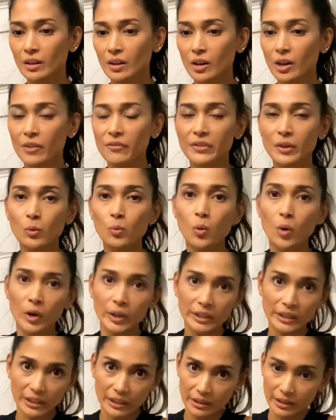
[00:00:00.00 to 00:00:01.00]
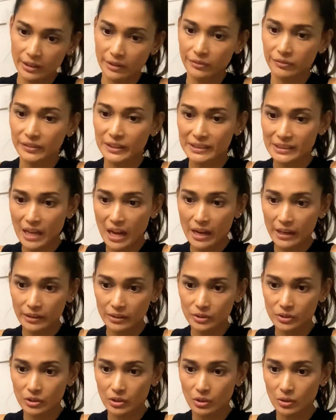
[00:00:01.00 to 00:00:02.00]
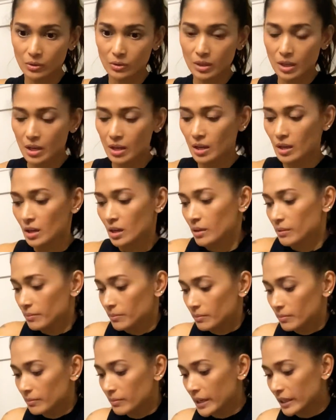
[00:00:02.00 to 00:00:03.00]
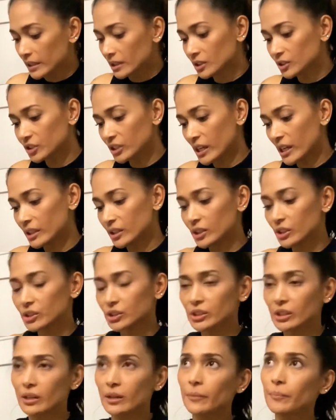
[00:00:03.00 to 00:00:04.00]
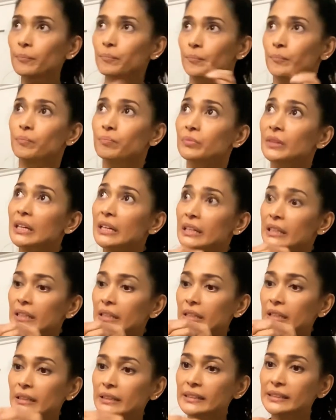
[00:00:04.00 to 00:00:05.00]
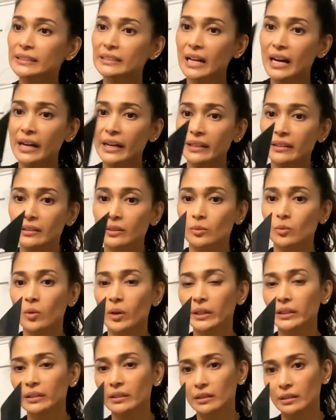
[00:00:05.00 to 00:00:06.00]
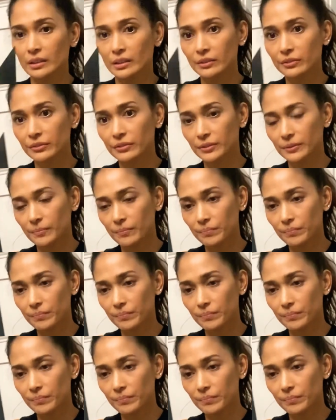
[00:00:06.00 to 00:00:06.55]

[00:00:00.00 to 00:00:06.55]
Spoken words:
of the Wharncliffe design. So Michael Janich, he designed the Wharncliffe,